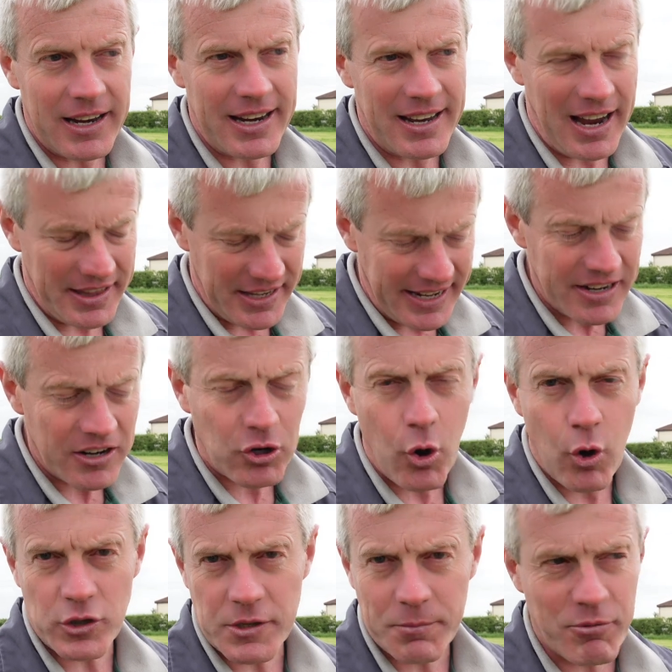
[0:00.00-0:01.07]
and the inner
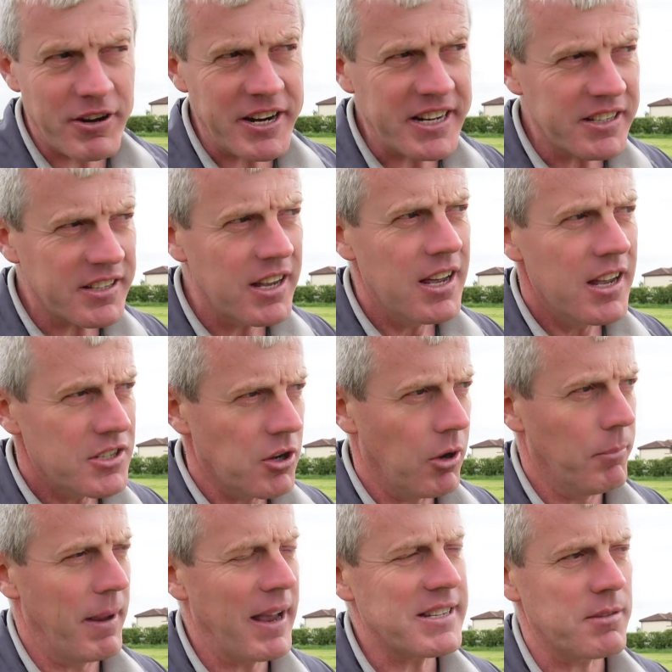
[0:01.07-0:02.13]
core to breathe.
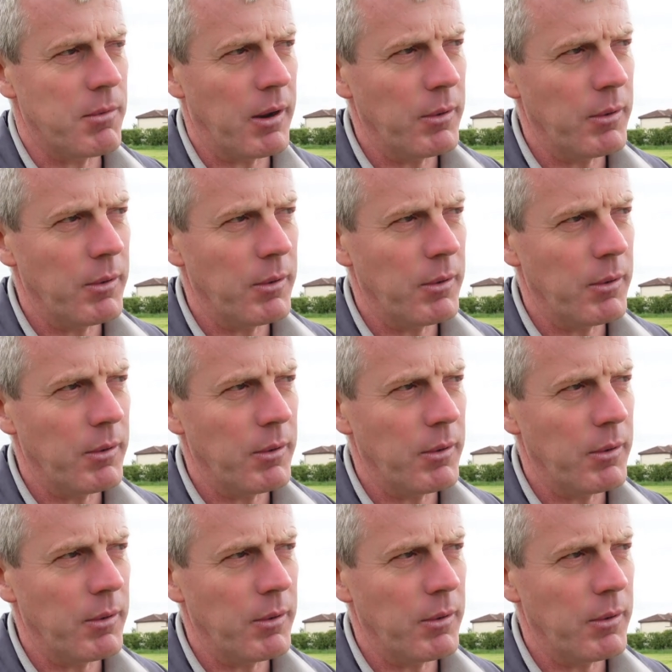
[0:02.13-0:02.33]
So basically